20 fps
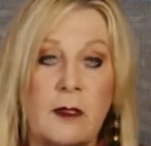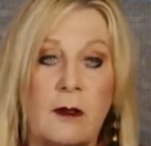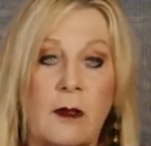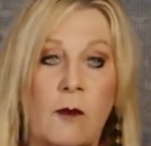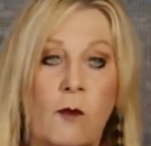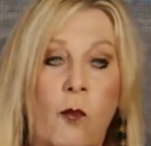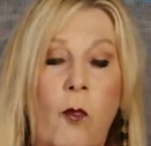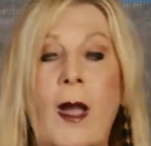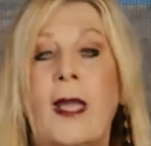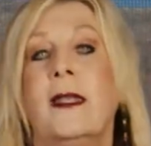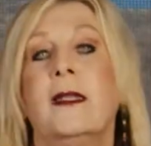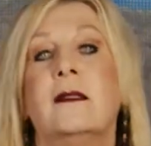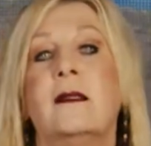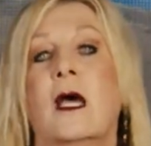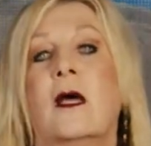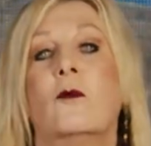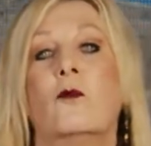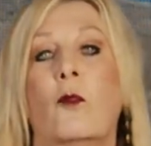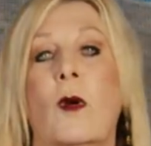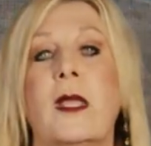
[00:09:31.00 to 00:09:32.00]
why did
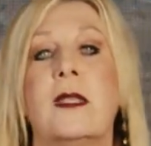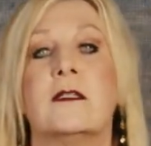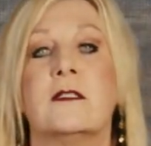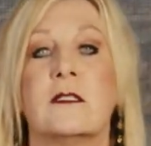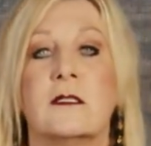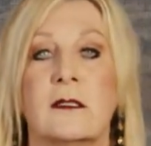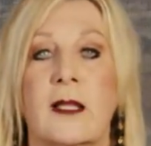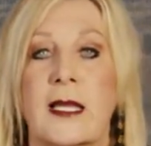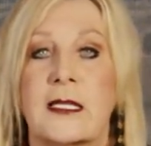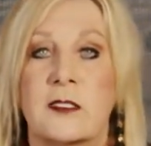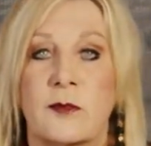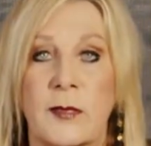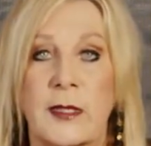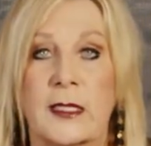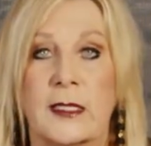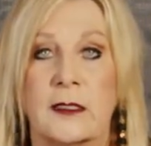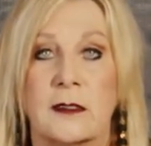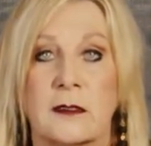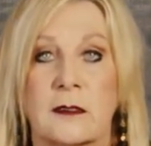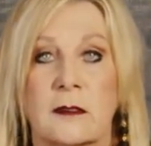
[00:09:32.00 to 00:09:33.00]
God wait until the last
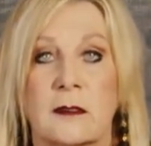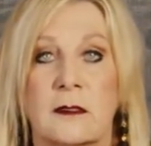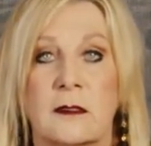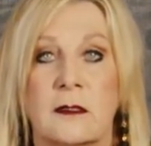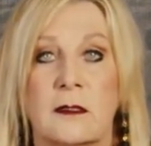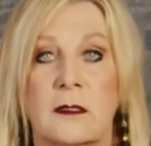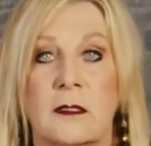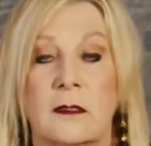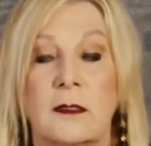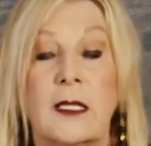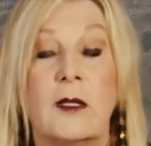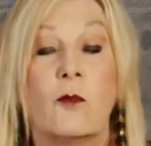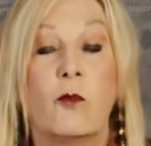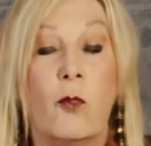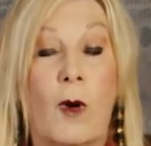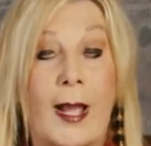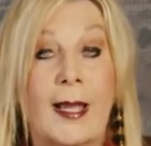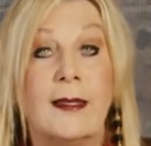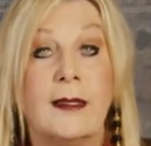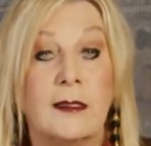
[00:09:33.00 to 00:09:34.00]
minute? Like,
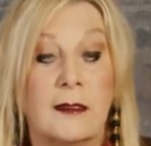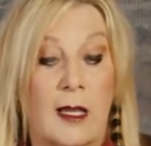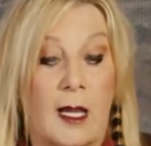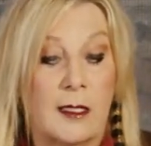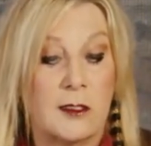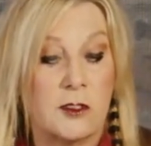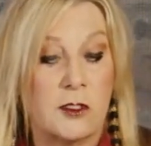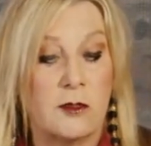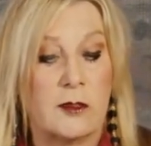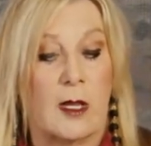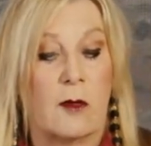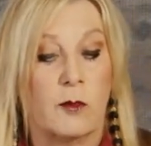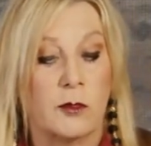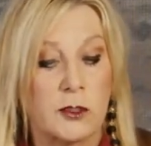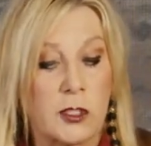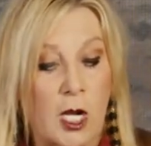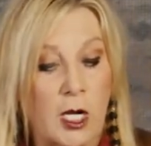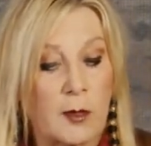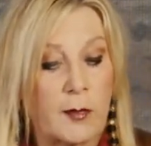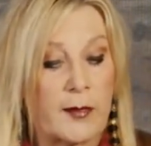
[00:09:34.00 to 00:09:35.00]
why did God do that? We'll
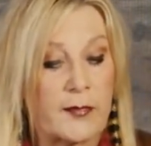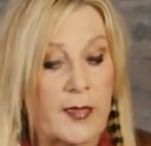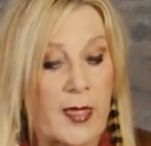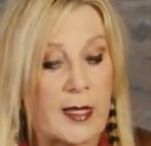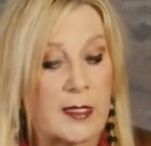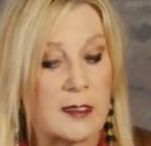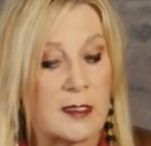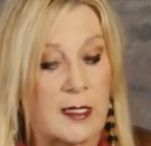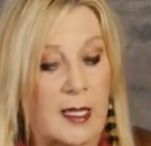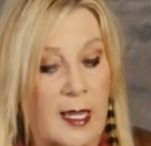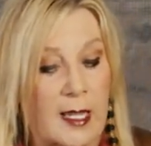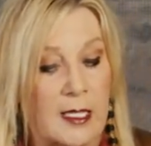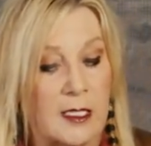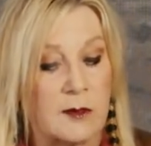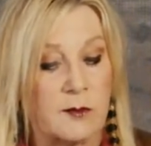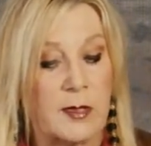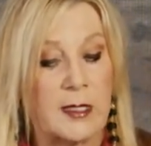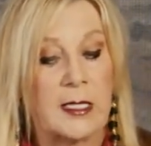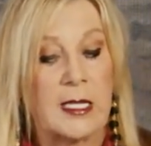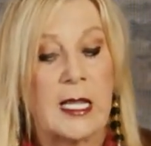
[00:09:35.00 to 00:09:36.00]
talk about that at the
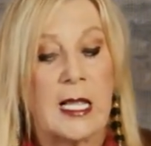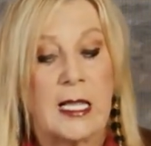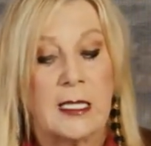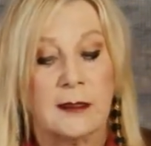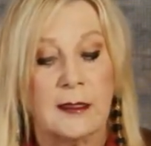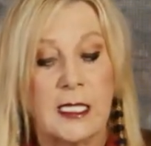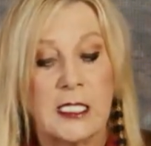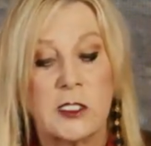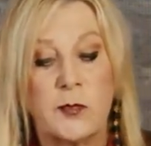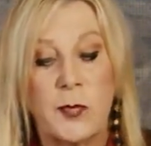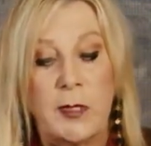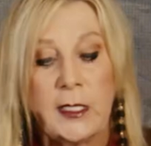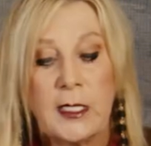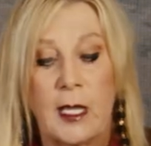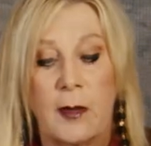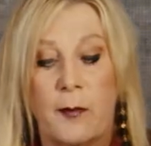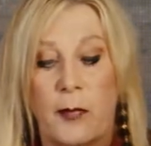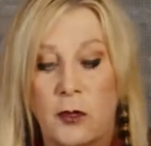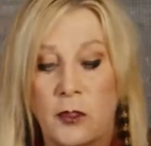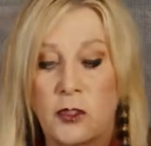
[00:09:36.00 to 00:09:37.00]
end, but let's pick
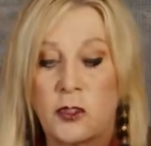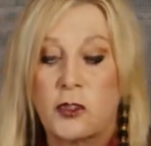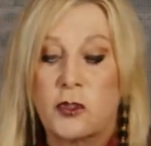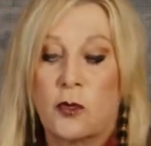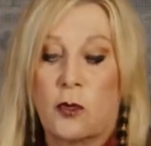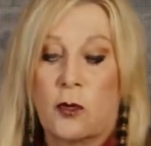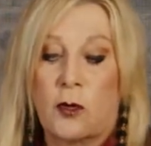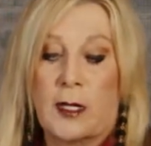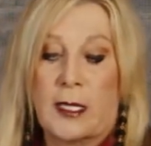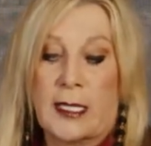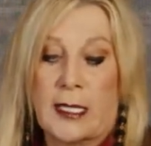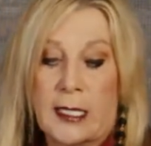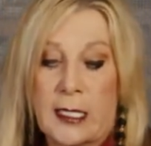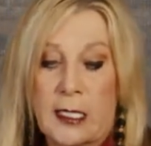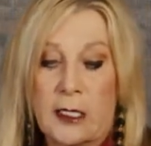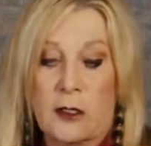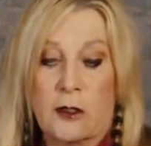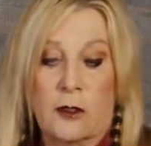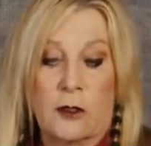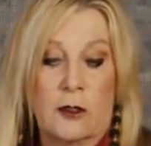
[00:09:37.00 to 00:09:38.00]
up our story
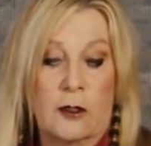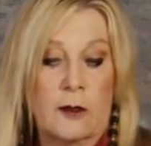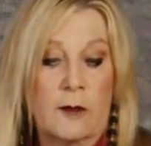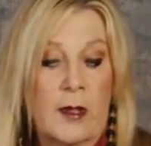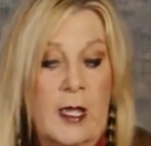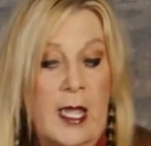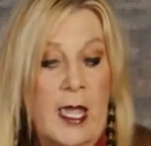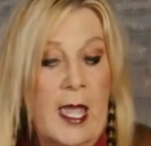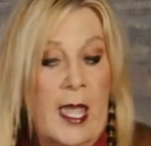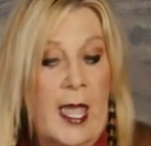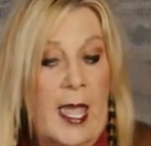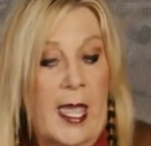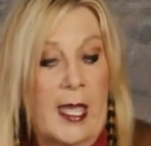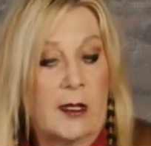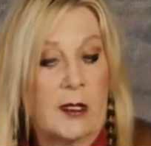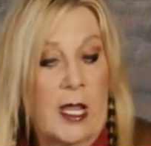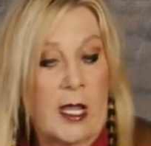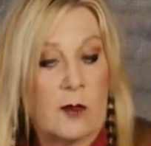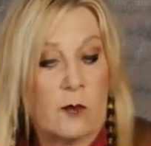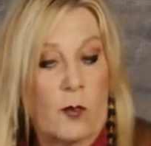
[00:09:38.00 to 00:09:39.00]
here
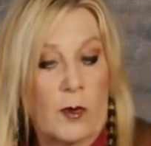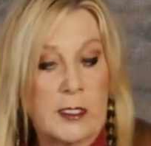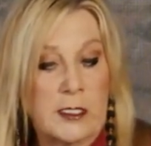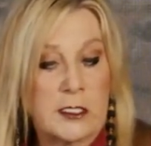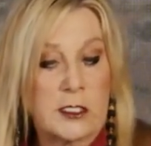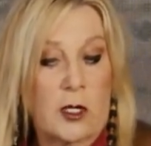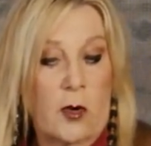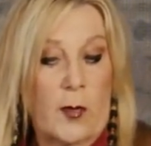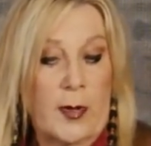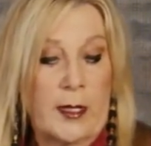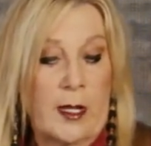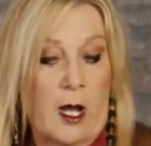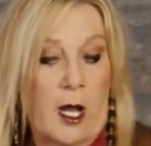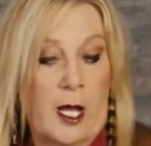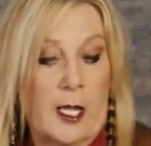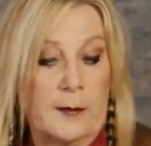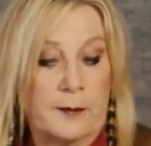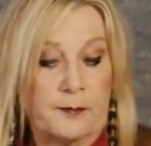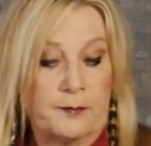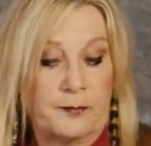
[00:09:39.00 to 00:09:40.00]
and what's going
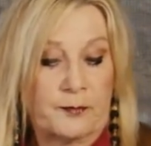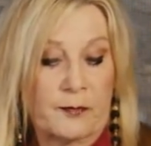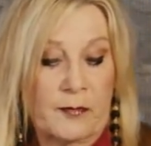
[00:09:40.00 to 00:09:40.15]
on.